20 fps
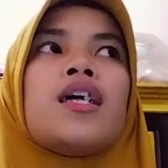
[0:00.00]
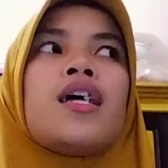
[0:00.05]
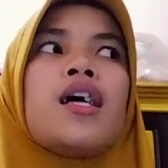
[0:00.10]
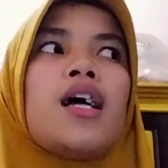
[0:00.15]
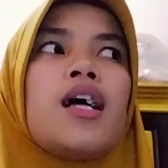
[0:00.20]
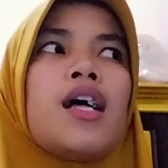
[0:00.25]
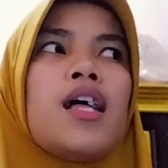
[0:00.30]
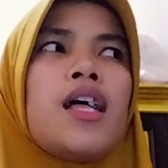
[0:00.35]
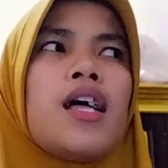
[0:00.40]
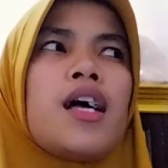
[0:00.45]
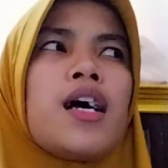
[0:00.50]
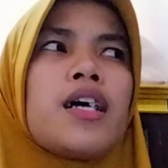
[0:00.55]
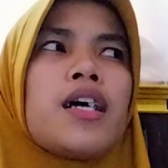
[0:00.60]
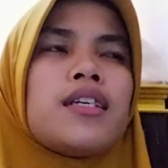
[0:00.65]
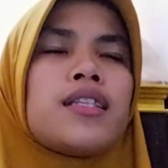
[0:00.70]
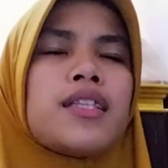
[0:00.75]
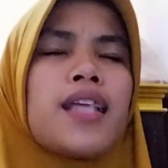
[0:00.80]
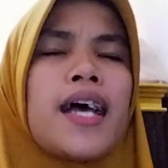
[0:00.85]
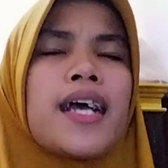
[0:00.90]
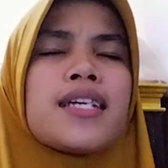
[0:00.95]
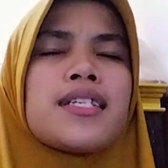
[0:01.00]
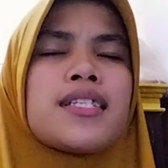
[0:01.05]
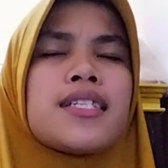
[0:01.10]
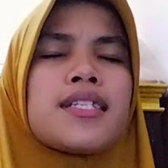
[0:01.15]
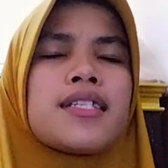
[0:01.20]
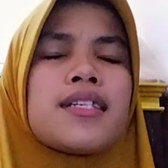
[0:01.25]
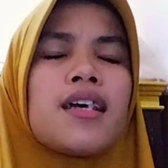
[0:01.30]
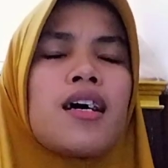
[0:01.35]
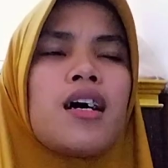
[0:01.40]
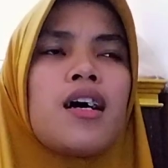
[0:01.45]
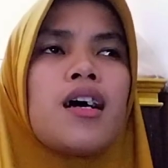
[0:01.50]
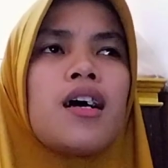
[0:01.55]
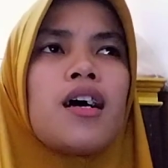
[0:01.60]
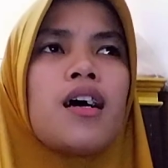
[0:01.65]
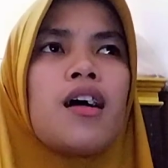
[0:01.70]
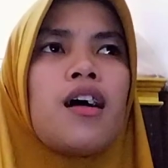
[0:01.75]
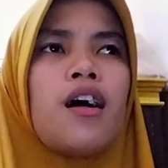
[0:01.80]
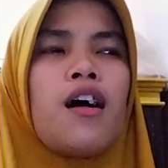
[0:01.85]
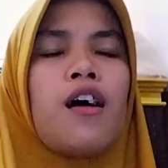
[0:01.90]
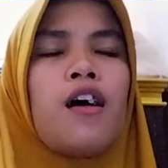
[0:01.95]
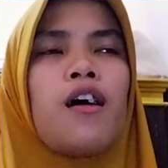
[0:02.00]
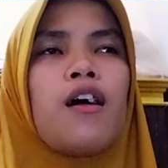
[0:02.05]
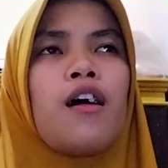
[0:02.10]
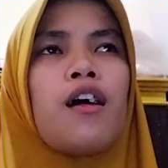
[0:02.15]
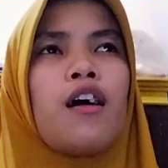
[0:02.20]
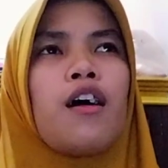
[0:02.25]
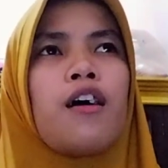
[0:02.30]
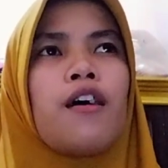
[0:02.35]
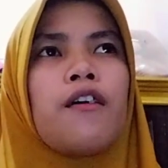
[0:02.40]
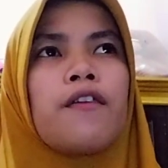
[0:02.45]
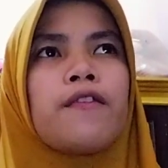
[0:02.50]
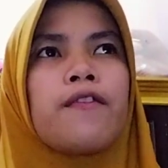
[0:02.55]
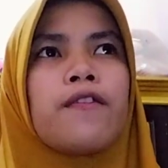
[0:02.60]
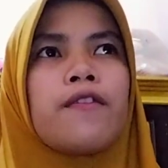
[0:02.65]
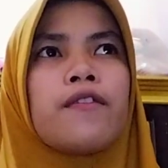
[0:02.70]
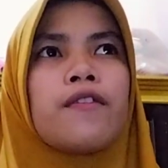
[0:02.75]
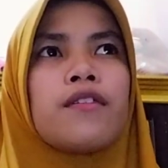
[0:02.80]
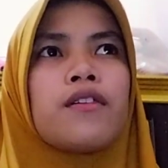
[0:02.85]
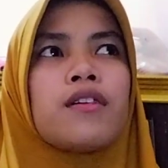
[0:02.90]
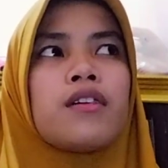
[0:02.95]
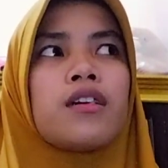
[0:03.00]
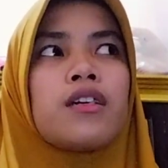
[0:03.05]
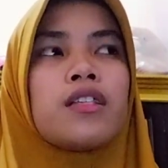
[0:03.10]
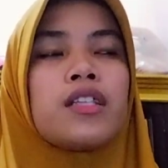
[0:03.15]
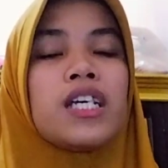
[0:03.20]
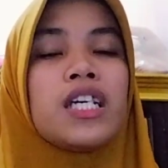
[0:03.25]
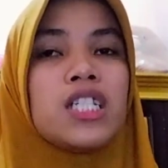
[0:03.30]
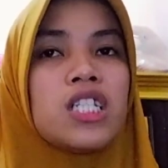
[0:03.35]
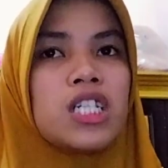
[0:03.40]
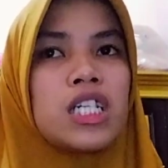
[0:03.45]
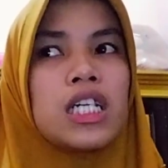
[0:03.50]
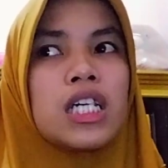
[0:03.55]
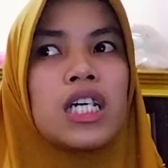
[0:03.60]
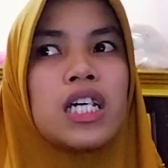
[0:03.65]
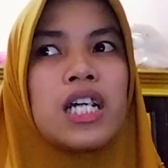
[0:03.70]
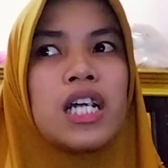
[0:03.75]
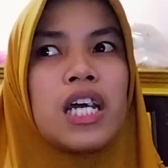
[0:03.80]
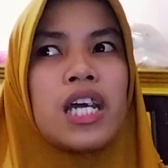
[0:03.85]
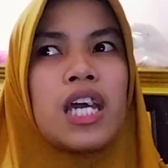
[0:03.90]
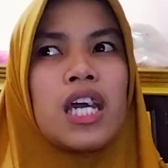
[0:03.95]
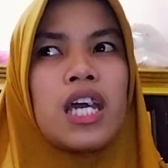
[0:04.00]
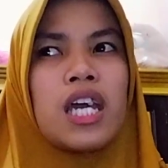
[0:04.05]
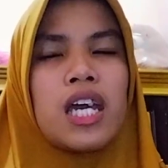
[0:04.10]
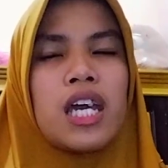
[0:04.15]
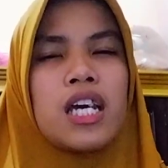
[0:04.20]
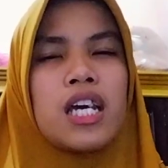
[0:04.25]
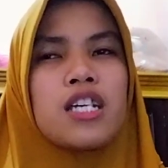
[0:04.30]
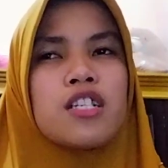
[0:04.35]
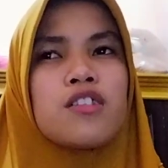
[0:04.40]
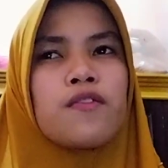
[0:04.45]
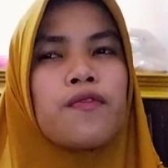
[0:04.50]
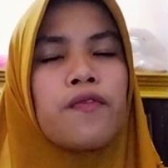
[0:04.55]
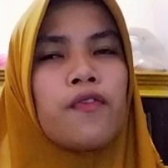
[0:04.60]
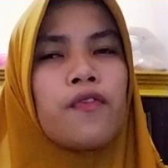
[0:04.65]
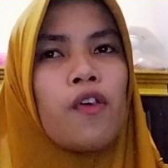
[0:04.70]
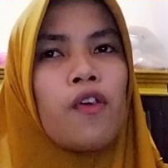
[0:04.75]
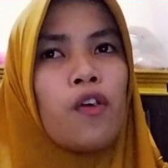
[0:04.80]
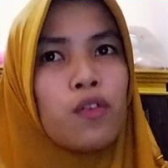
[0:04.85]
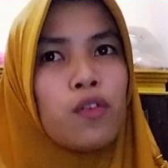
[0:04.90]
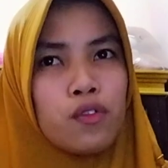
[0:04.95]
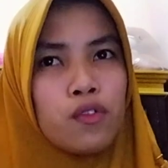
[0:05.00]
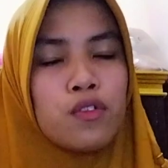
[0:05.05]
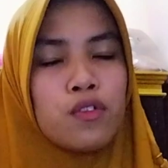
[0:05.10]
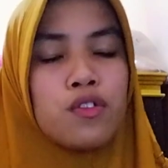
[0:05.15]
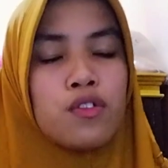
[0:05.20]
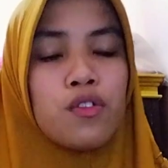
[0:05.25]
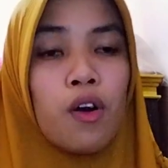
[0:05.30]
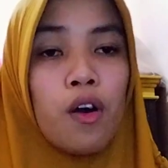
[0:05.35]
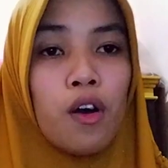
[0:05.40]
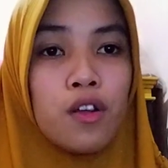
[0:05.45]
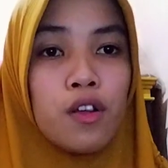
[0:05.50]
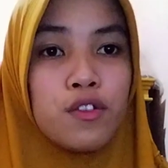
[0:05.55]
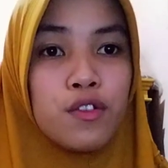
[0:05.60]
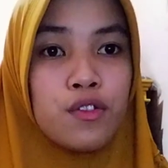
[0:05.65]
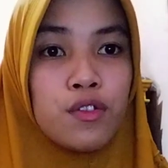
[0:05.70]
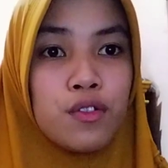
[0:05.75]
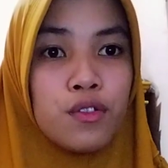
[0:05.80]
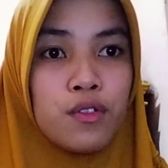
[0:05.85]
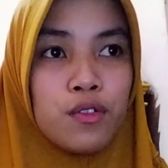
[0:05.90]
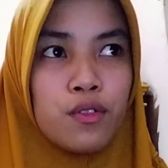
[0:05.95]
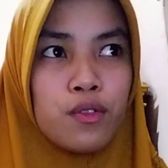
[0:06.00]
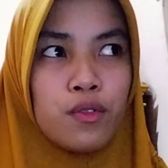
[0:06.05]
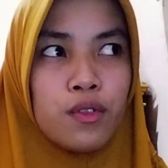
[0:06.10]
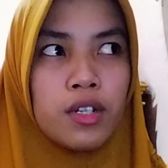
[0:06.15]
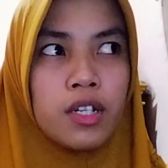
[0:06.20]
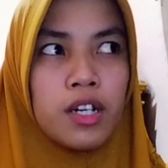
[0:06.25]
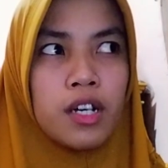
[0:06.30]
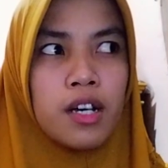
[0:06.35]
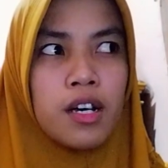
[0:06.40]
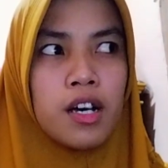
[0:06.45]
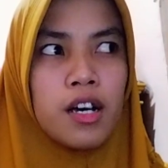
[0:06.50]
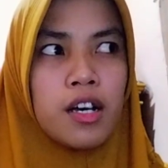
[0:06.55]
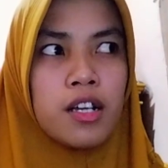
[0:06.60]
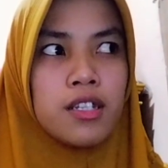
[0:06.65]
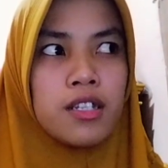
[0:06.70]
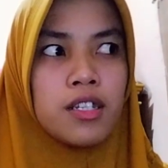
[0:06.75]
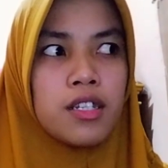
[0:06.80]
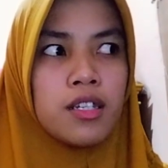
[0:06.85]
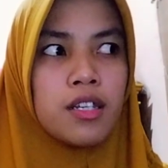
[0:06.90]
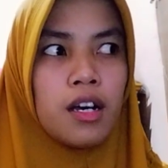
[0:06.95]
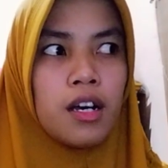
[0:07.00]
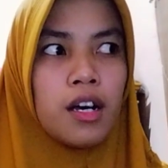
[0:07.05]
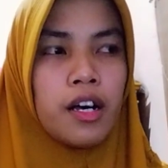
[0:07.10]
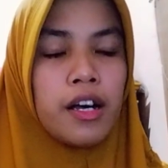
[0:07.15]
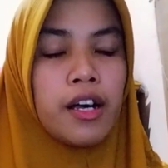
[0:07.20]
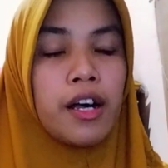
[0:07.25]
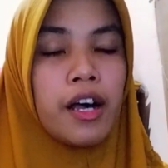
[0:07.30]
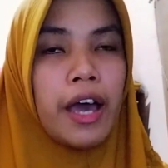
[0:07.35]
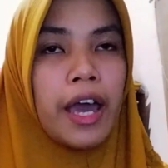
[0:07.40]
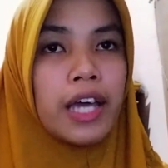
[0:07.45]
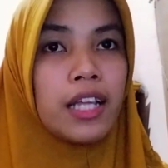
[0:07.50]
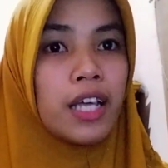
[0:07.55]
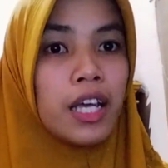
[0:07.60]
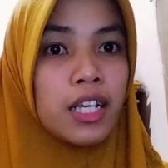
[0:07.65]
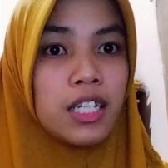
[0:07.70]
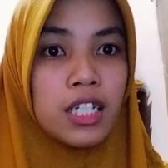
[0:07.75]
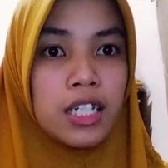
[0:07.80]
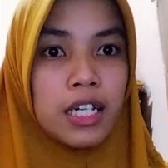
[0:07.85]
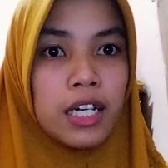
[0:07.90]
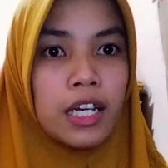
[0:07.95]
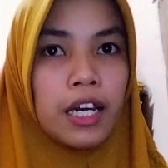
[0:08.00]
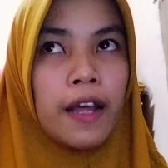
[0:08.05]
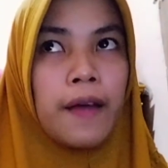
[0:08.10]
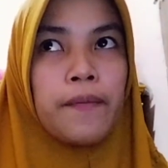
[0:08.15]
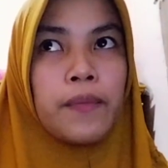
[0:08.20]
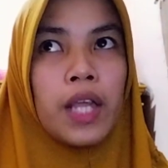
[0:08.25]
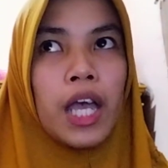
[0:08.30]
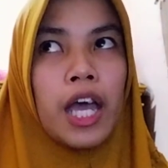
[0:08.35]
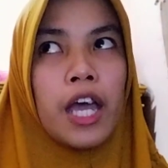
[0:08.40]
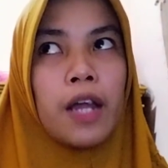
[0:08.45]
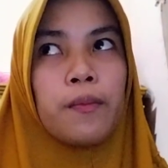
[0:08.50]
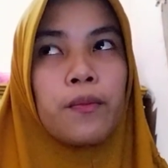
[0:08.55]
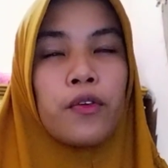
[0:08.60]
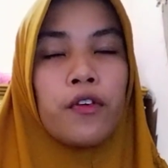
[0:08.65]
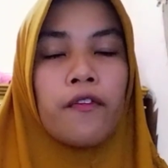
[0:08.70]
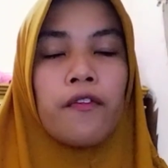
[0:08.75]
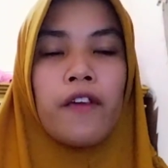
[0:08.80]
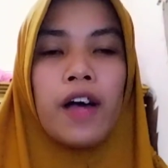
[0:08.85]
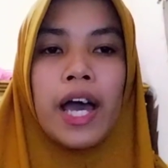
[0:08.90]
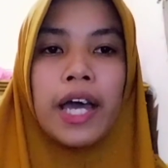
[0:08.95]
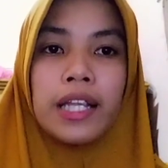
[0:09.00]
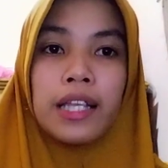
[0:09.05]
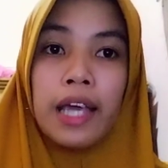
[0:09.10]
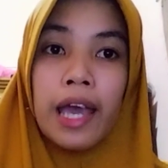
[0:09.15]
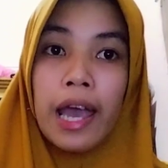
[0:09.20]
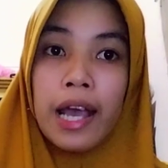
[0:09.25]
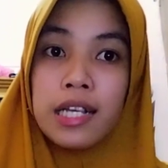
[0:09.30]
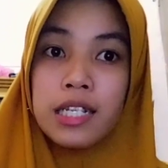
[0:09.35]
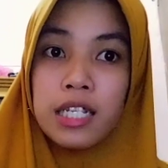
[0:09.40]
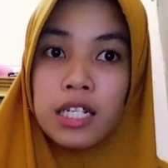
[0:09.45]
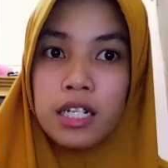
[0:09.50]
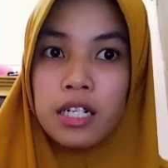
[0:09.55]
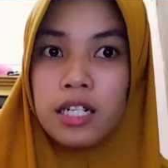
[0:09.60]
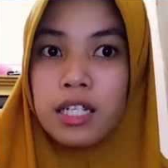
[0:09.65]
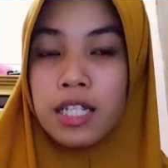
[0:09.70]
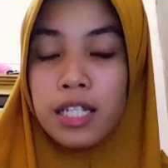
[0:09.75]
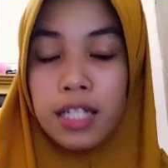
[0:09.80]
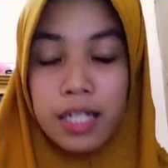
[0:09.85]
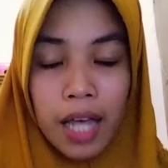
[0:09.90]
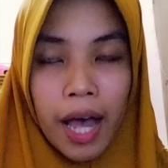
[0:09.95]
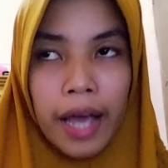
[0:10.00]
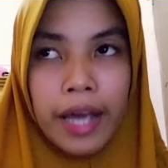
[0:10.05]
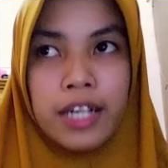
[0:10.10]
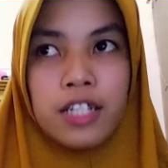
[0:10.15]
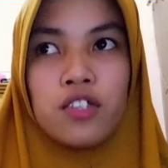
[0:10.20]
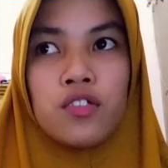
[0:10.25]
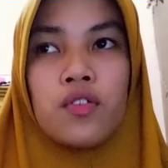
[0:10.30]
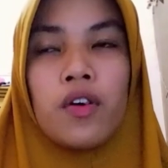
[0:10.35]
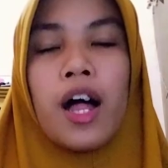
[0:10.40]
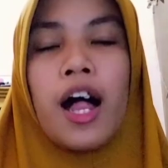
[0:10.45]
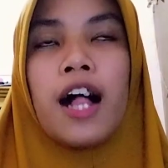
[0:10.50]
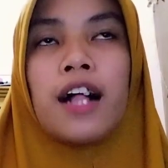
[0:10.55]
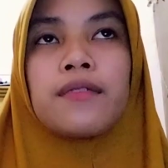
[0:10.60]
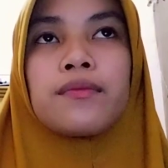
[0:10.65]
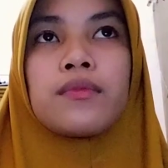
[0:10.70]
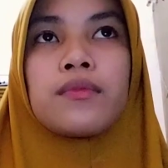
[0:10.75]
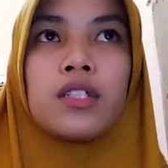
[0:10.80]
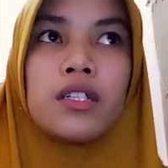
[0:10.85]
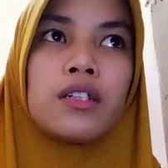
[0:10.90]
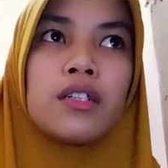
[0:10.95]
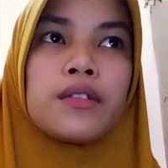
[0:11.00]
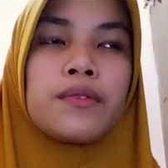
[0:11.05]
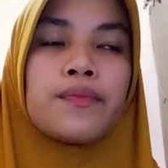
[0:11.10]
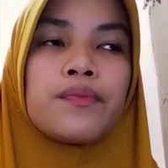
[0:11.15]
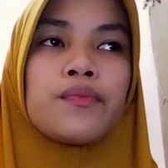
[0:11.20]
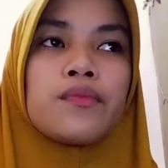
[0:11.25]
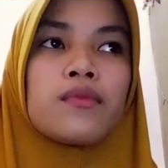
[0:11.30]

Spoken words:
the task of teacher is focus on students' attention and provide exercise to help them